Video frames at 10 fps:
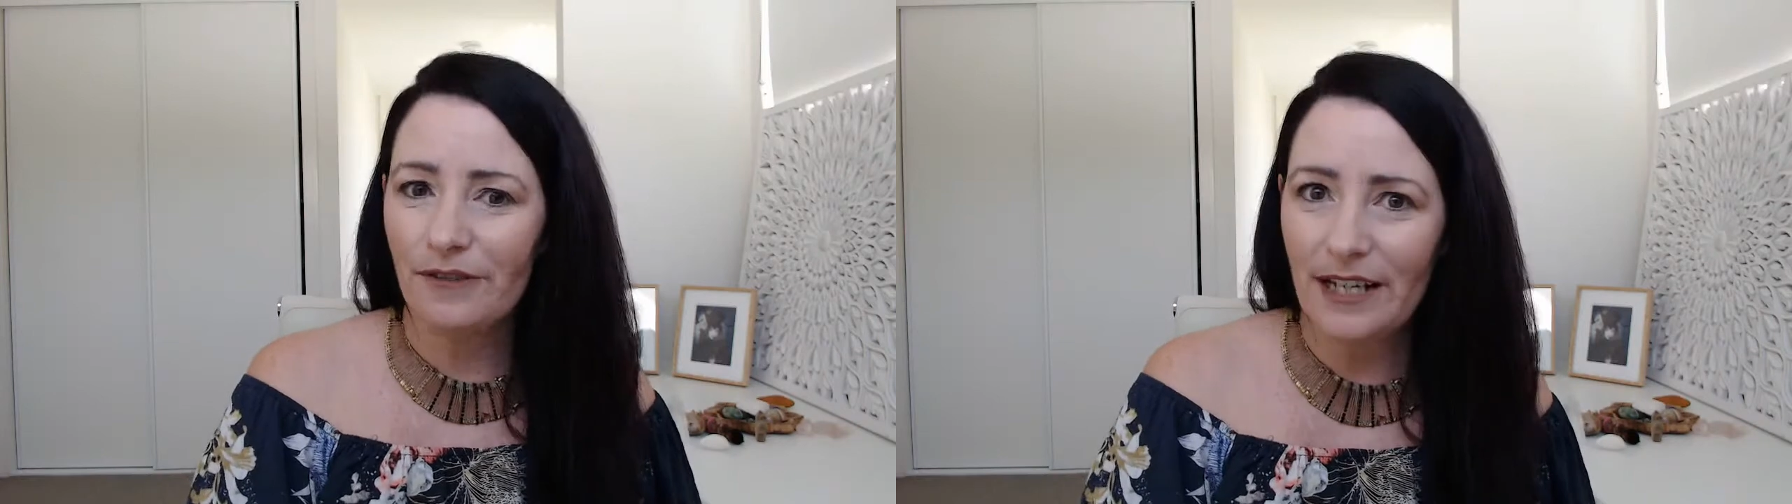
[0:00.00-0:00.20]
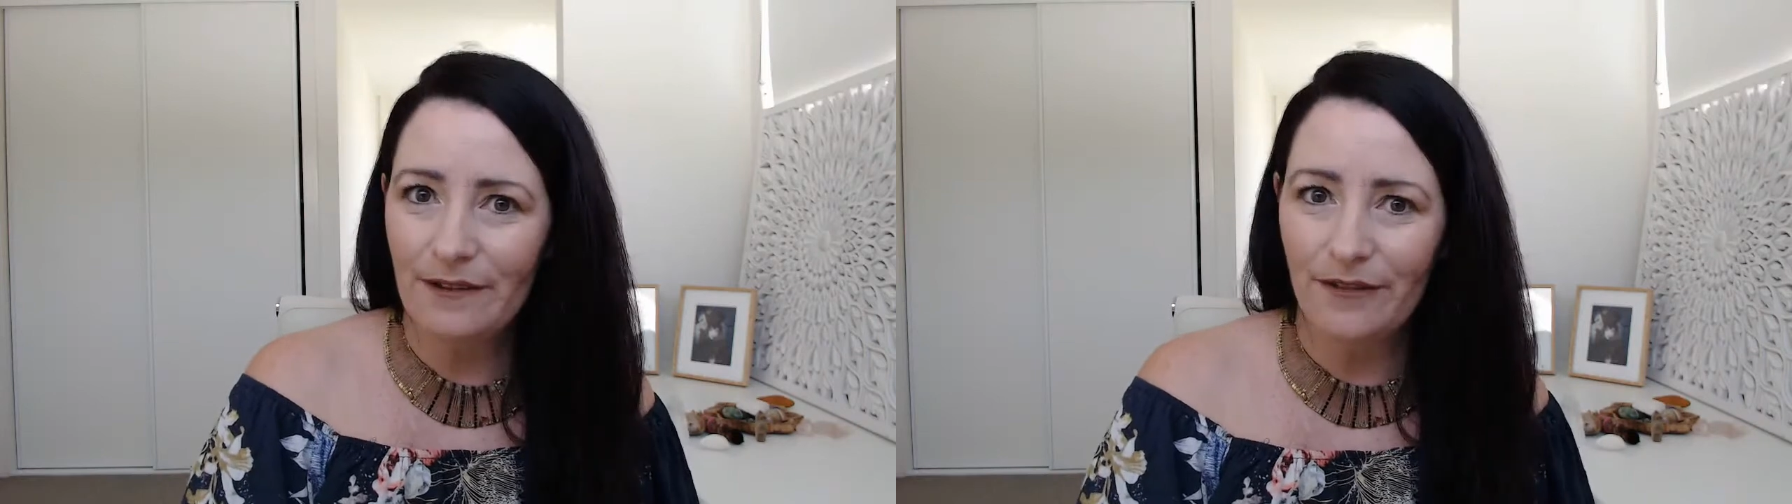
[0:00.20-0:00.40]

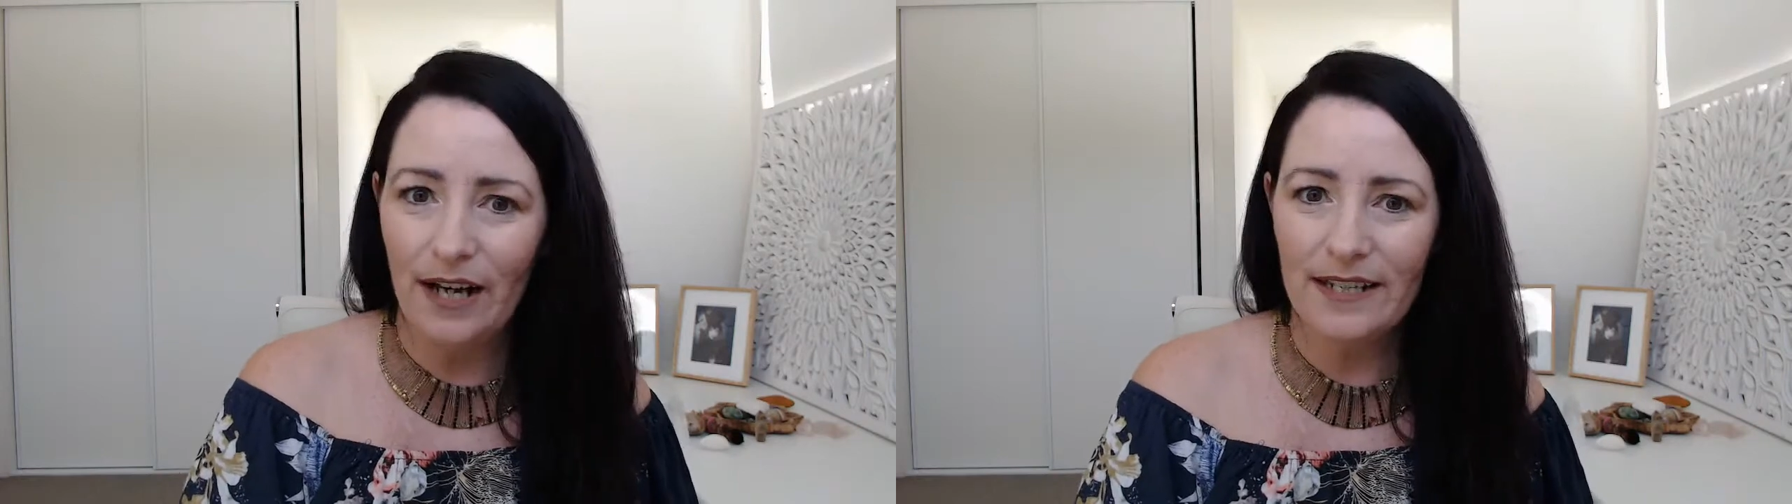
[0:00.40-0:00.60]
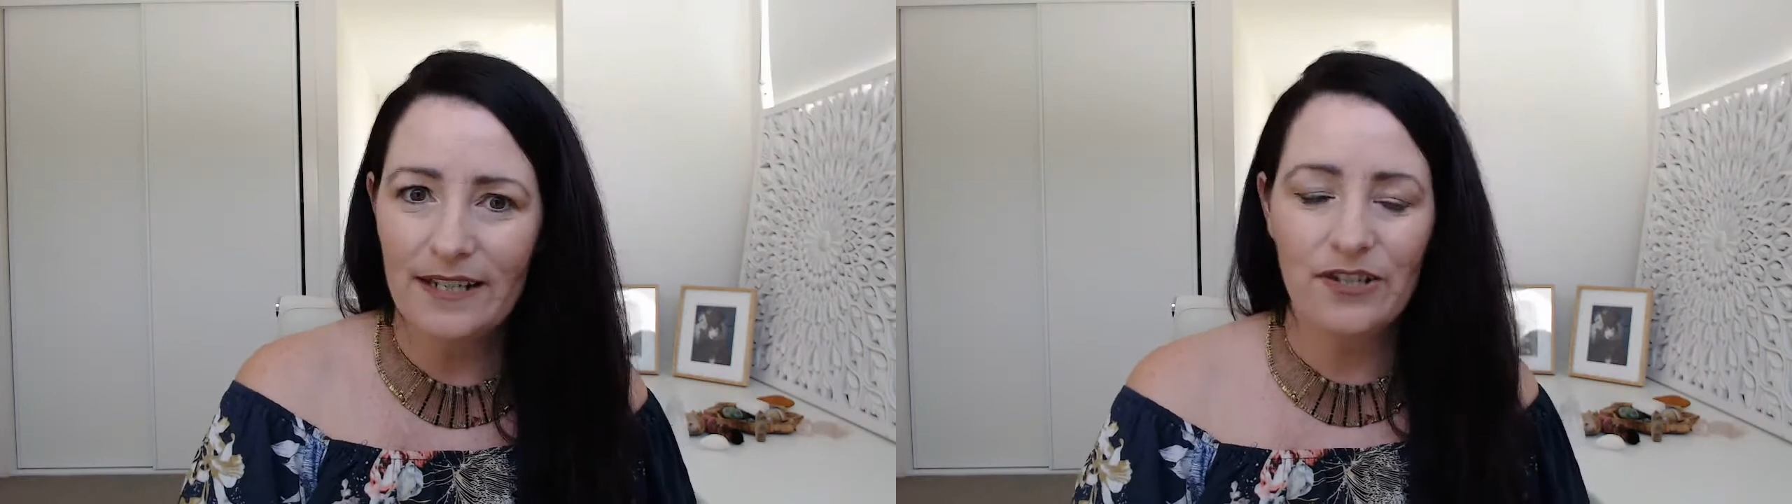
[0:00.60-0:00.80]
free
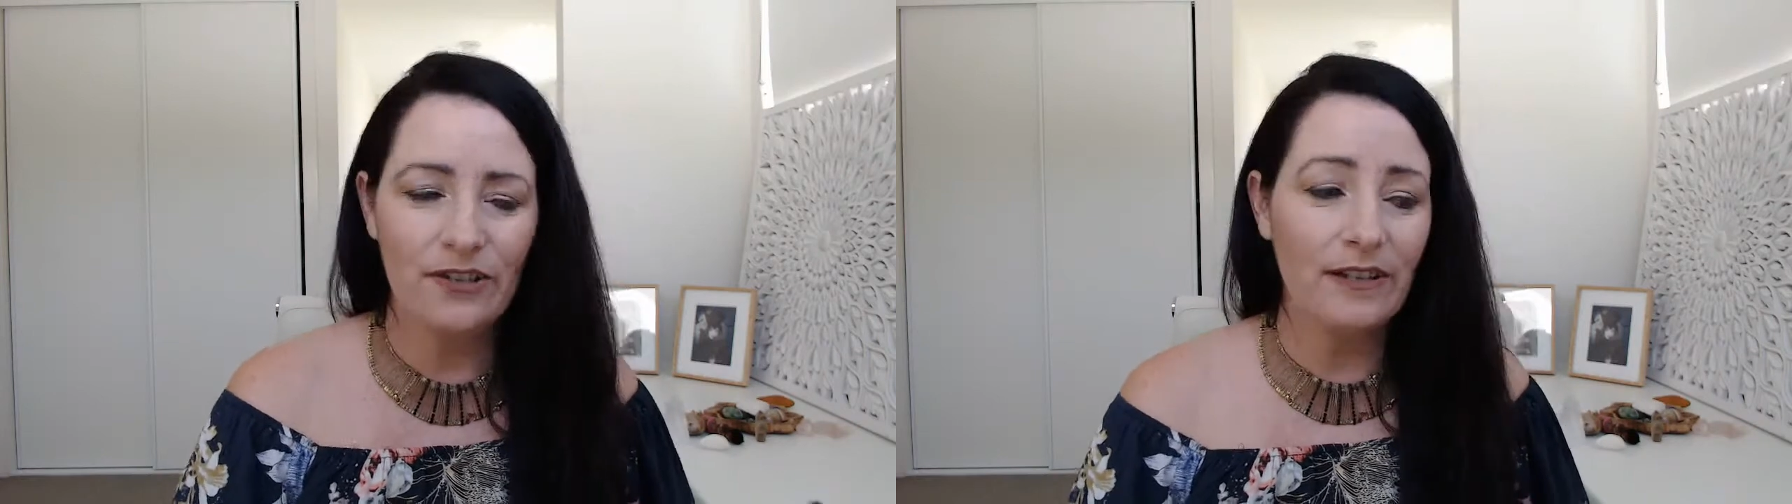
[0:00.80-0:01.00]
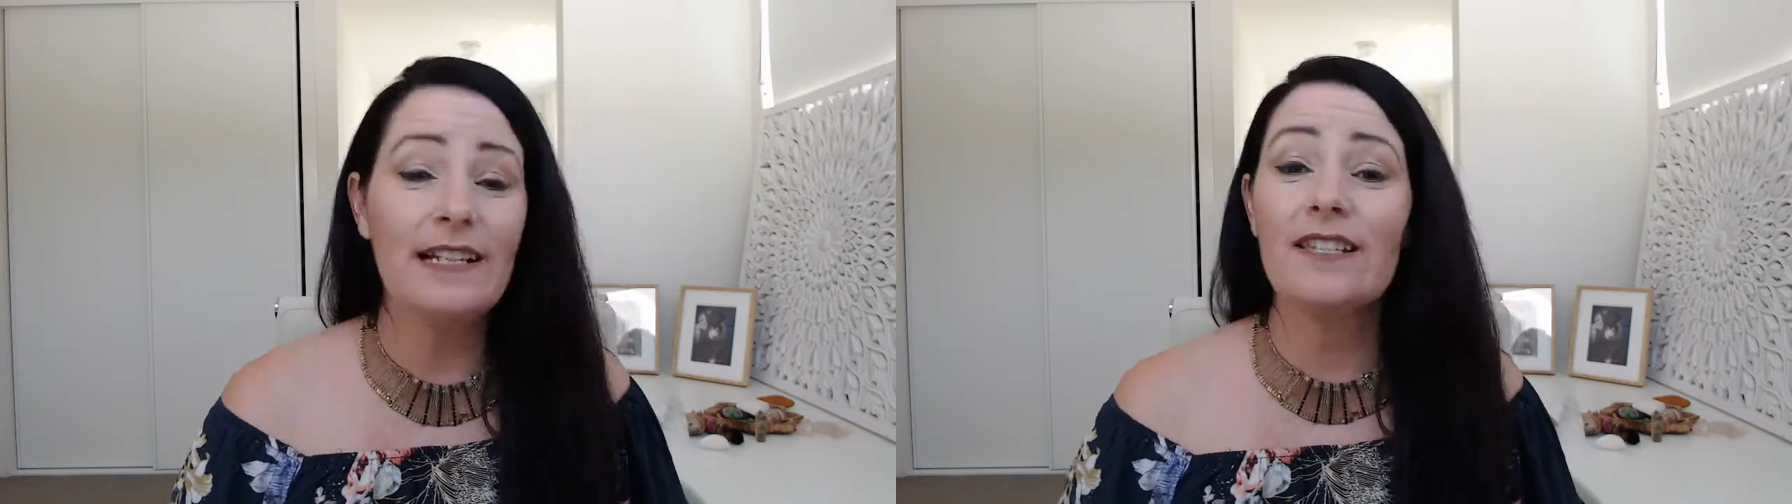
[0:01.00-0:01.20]
advice to.
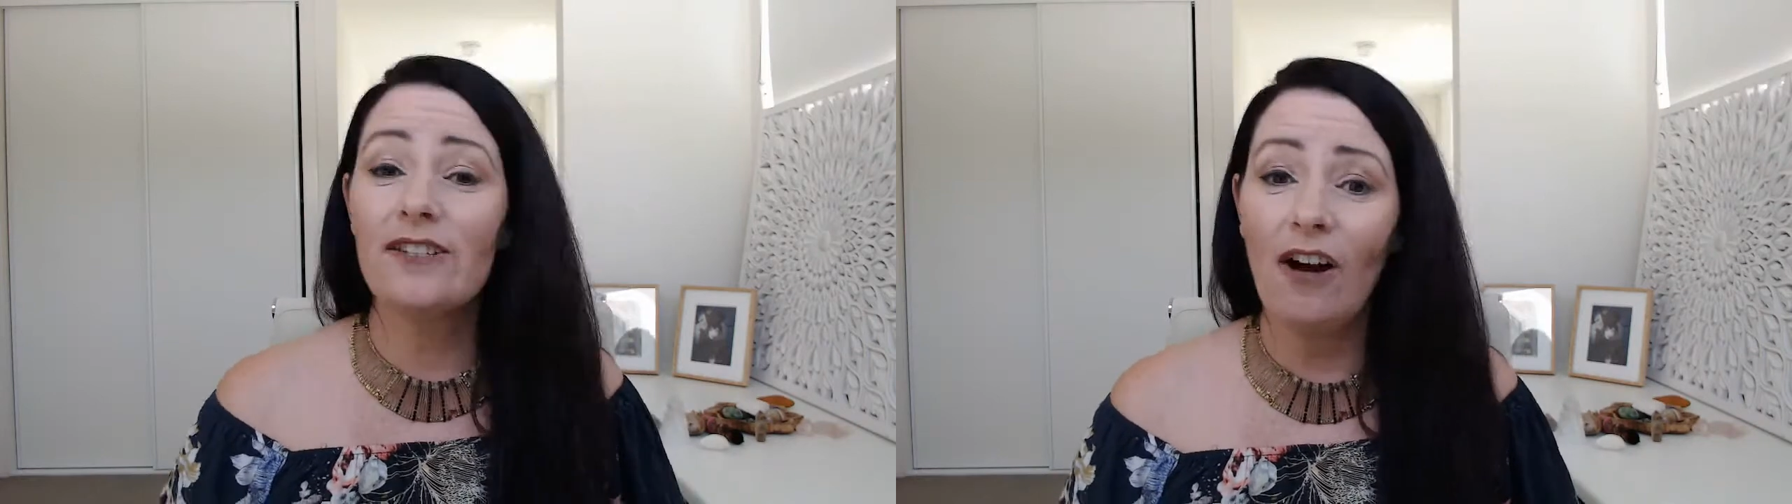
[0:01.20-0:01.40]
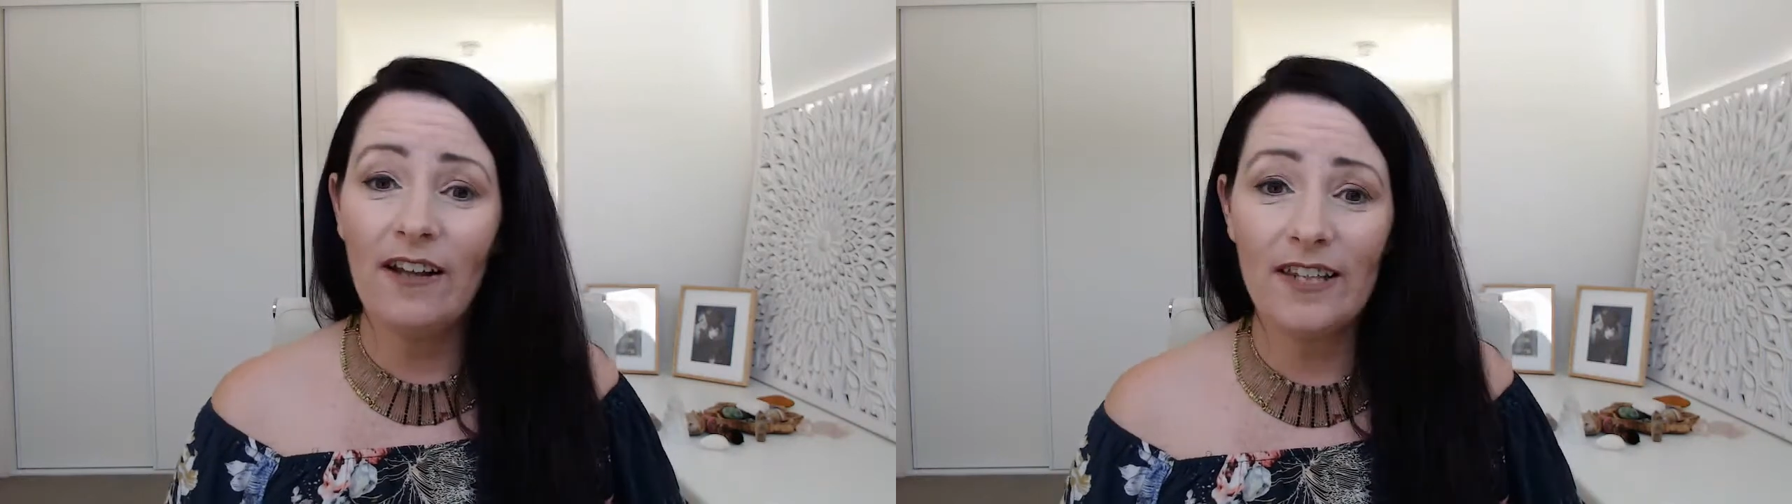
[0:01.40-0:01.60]
It's
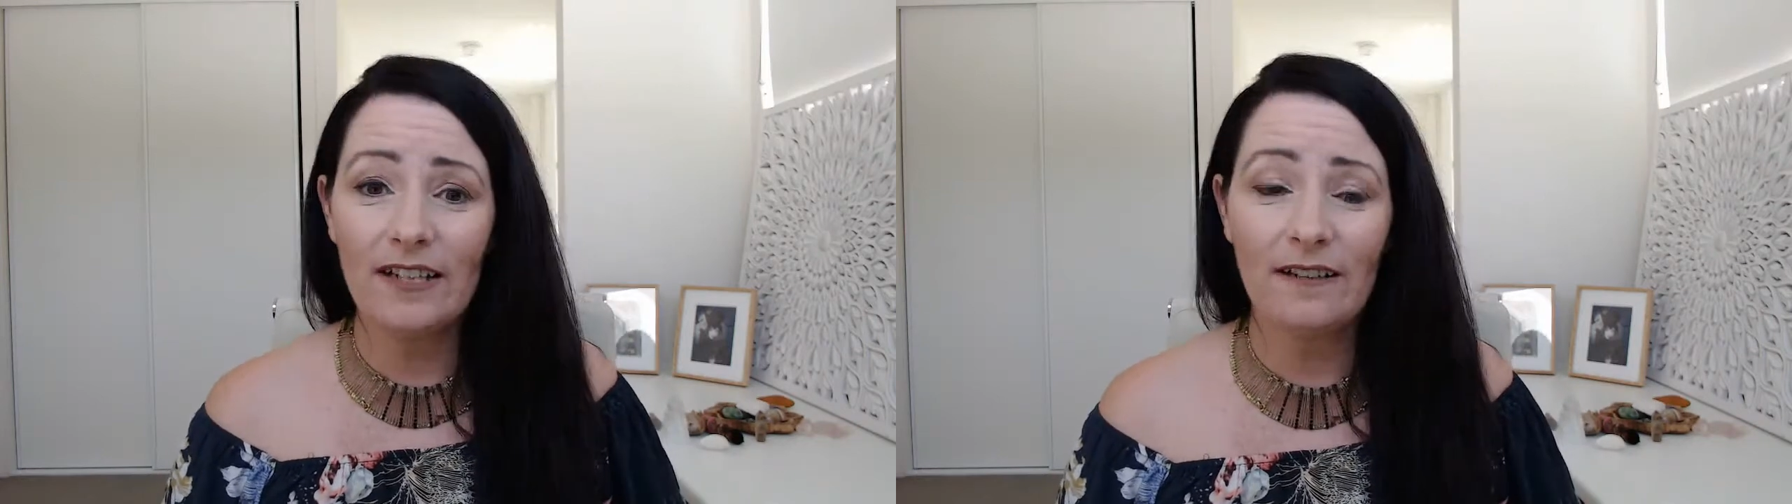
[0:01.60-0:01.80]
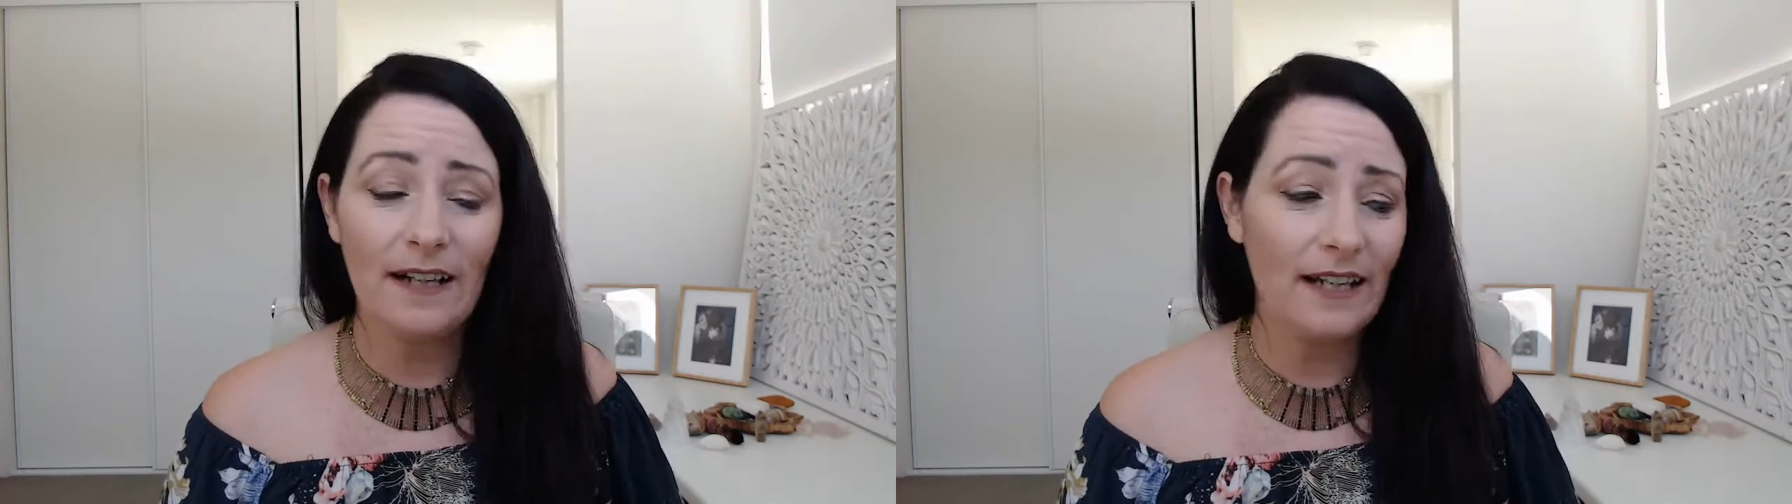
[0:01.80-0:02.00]
not the
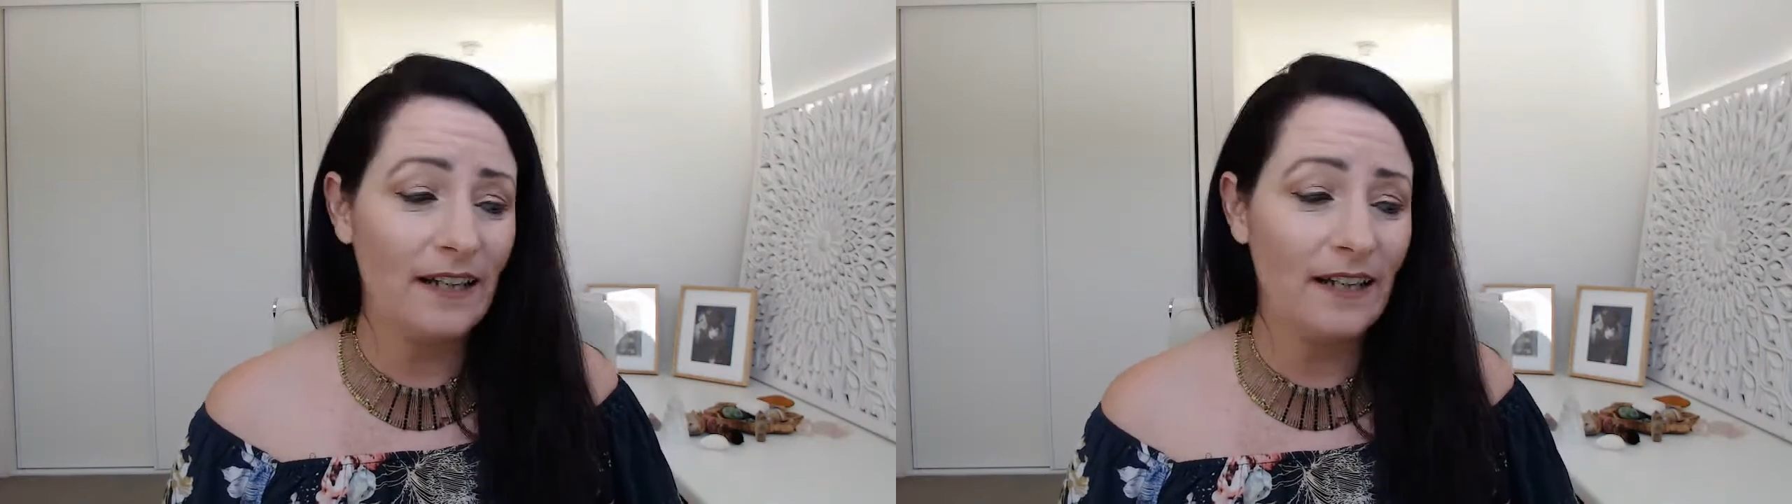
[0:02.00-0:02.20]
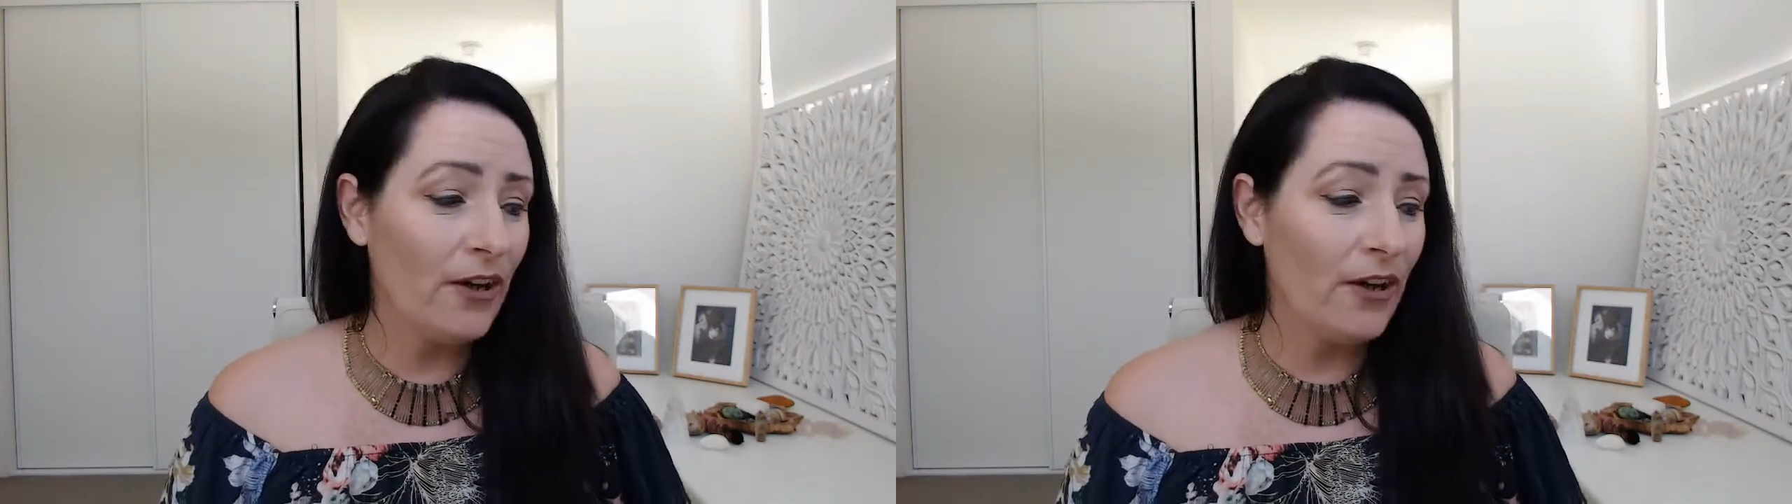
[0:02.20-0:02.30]
client